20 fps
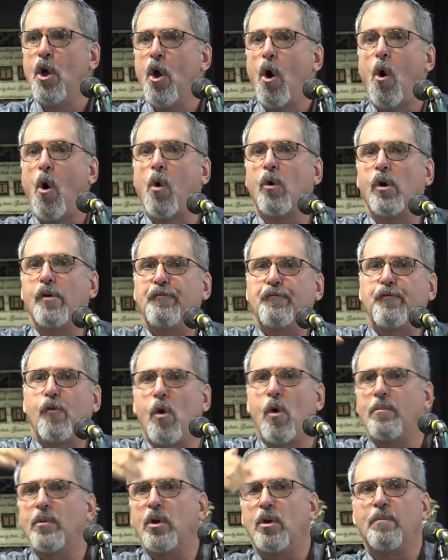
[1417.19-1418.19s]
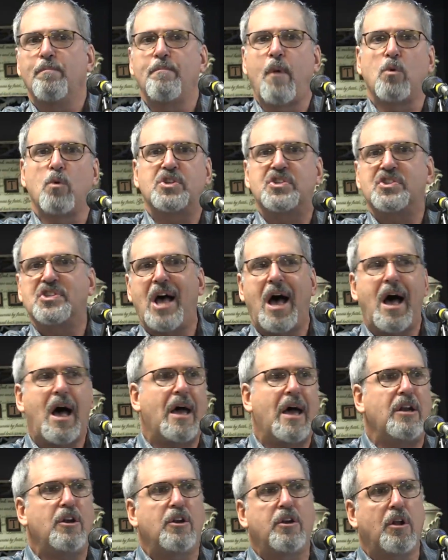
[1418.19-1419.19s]
or a former Mossad
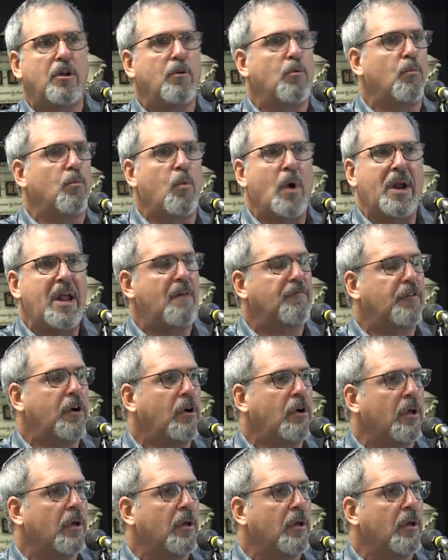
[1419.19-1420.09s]
whatever,